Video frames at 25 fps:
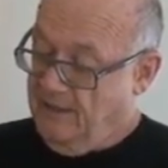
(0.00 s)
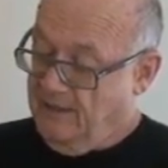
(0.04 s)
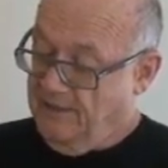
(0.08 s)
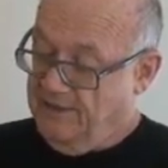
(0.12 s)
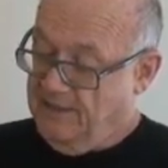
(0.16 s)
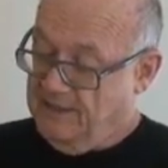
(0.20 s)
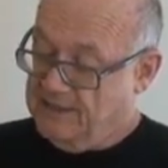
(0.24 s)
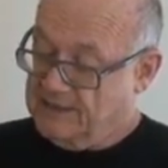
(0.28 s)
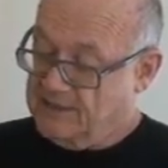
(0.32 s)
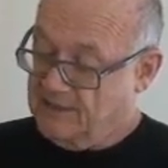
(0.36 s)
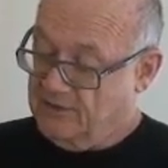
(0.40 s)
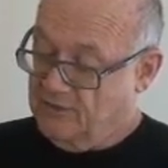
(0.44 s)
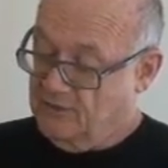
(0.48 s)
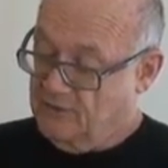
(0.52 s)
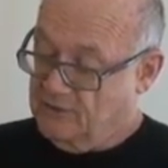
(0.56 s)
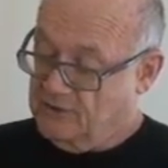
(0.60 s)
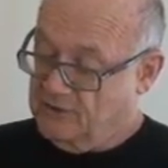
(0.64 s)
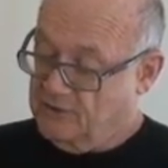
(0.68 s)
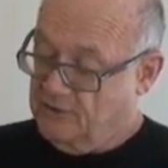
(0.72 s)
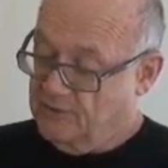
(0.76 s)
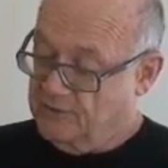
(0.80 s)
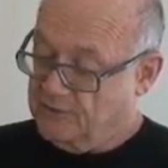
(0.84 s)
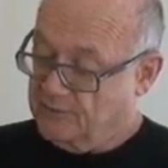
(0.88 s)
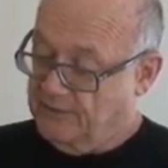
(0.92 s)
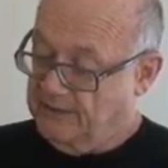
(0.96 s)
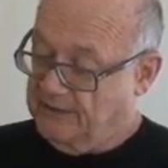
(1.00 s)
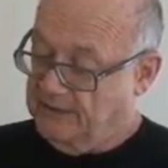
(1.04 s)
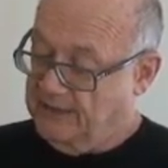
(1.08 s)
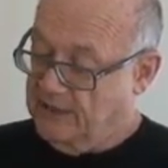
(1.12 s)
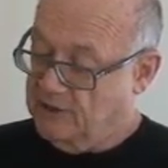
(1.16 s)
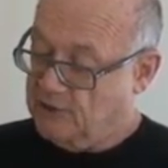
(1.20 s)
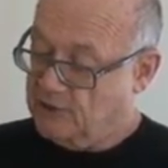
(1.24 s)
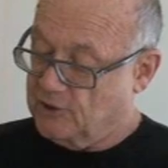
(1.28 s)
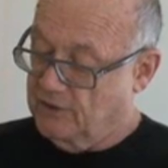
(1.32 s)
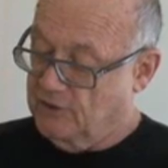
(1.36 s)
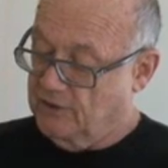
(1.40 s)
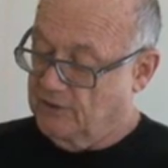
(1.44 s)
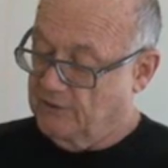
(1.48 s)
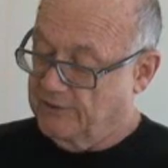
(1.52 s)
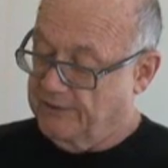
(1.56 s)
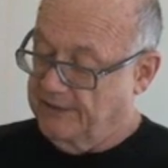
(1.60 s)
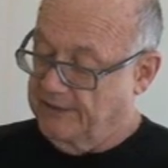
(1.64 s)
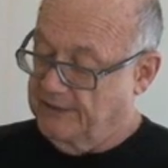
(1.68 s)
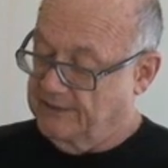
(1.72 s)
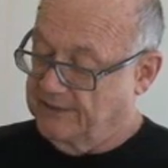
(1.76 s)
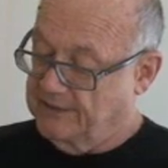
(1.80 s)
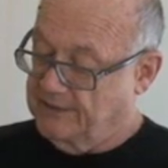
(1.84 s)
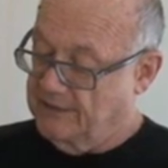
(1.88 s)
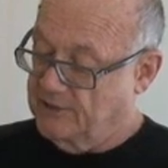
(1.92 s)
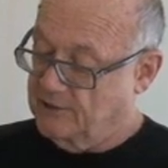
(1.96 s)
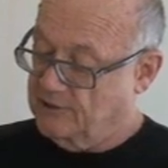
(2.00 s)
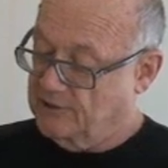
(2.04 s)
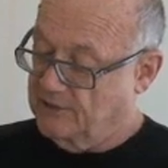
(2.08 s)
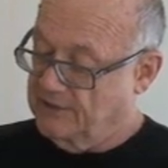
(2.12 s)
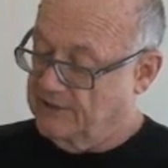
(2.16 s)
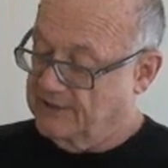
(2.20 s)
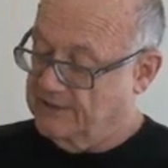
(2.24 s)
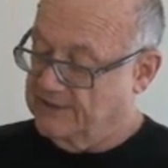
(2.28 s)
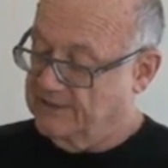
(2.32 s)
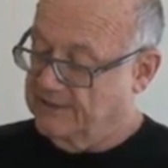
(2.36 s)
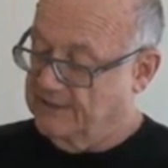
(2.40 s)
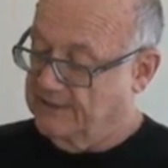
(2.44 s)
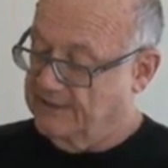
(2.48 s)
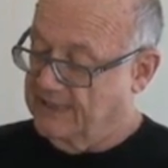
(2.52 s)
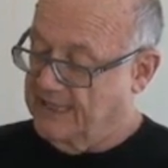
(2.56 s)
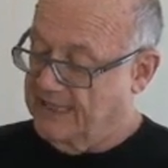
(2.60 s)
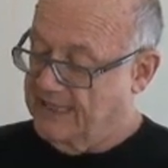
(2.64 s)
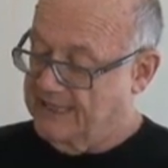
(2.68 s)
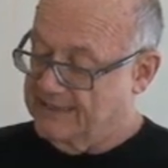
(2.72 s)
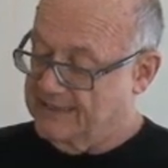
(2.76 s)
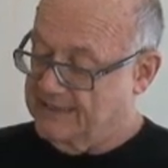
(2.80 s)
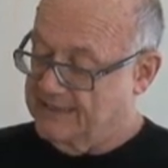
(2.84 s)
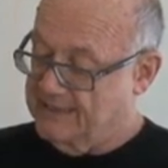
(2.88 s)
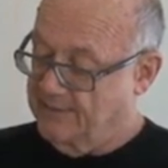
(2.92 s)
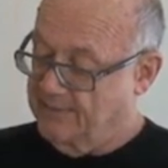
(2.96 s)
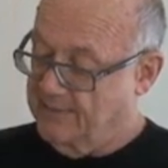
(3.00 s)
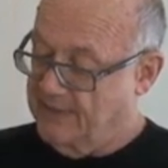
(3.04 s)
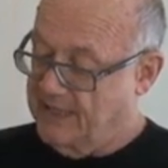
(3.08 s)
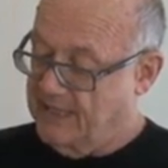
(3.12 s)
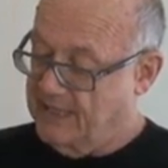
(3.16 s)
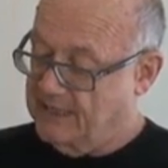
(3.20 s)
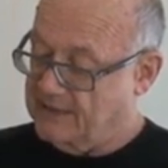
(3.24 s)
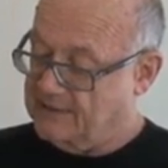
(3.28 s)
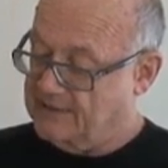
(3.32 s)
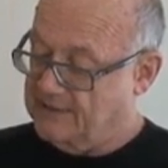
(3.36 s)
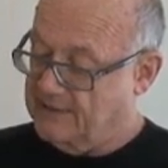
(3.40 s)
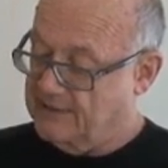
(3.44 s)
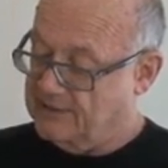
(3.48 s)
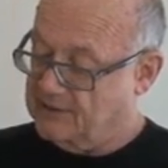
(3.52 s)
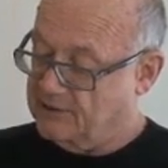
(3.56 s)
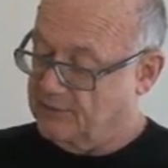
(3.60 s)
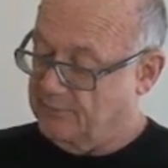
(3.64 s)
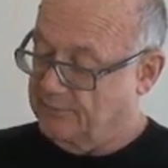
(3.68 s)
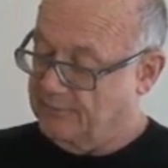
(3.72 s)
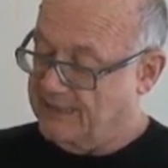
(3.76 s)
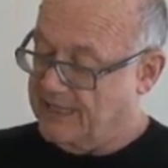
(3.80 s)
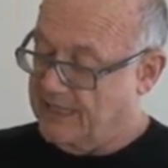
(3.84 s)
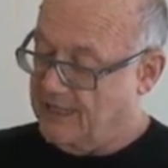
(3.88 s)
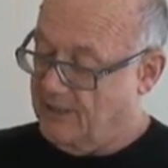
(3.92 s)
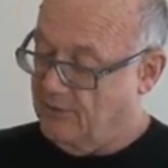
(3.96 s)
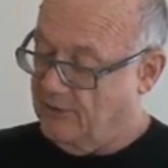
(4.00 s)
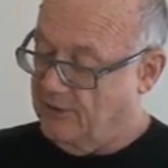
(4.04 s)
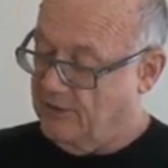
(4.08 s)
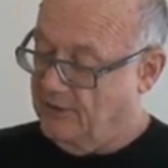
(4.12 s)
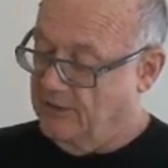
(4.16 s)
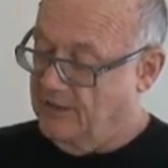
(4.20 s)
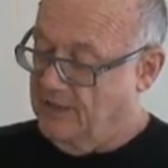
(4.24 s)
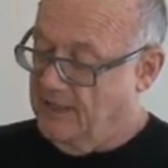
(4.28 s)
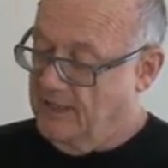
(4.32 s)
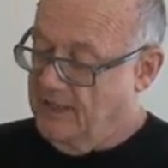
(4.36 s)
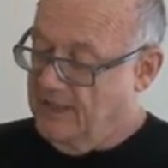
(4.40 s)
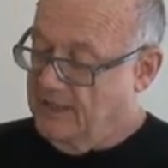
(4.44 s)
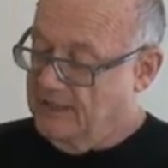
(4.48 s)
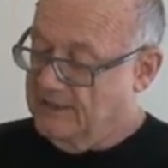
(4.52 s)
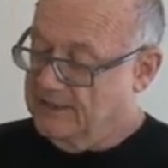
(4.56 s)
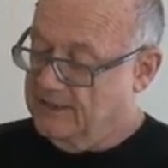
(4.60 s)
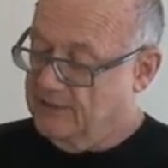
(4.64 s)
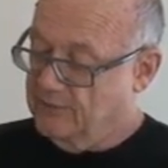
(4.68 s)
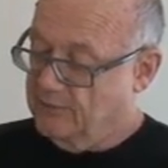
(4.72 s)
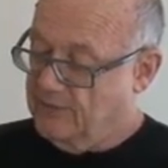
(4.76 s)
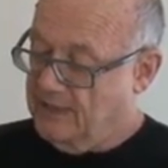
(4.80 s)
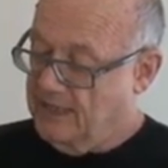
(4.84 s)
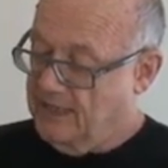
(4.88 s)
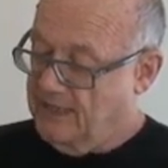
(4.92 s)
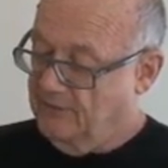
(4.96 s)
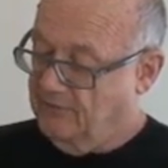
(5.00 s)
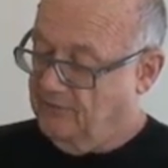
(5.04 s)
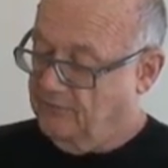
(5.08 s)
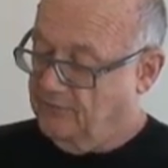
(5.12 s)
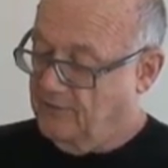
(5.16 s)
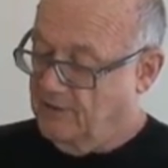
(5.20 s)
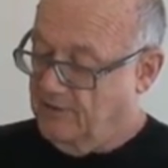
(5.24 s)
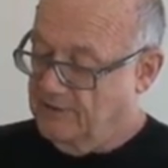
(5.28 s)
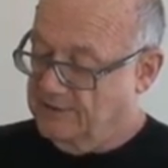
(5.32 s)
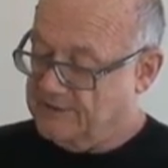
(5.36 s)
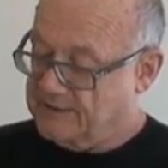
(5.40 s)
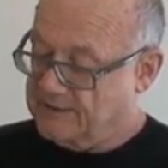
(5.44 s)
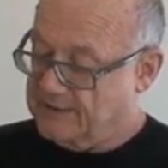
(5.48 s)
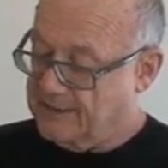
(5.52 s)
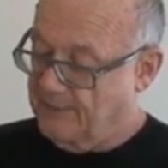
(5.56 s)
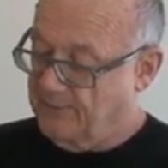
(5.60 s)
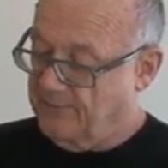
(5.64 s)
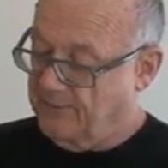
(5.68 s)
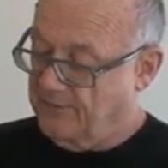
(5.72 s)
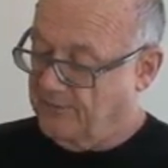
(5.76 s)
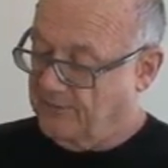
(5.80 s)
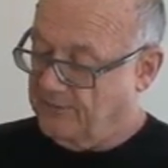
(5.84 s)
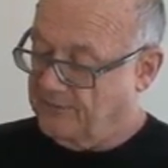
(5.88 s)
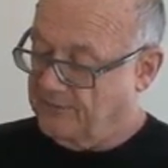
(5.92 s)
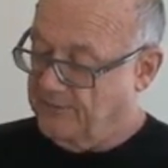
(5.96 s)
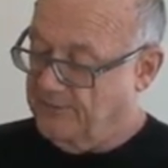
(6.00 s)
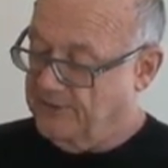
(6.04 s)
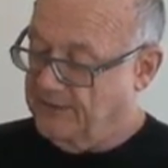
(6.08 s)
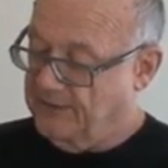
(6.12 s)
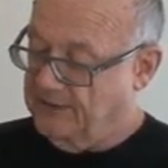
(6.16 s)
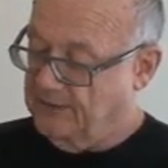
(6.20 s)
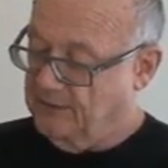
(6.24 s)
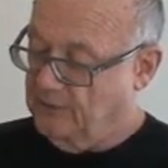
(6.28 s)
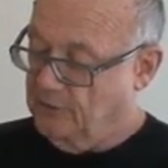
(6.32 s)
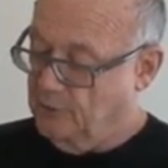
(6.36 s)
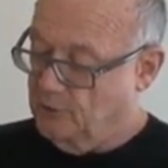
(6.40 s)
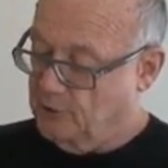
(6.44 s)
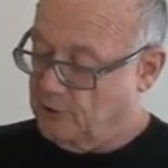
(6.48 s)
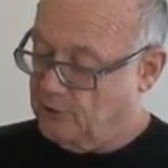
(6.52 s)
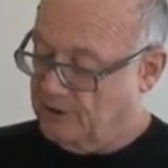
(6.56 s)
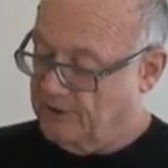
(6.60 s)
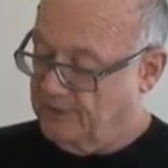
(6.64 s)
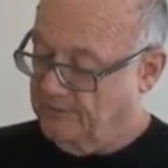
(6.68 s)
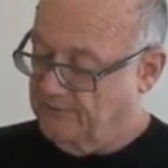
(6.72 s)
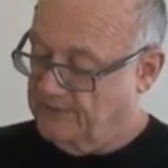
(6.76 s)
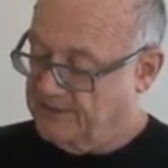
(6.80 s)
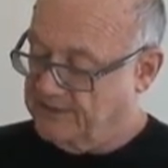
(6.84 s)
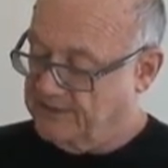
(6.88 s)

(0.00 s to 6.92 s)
Thus, those whose relational orientations denies them access to power derive false comfort from the illusion of a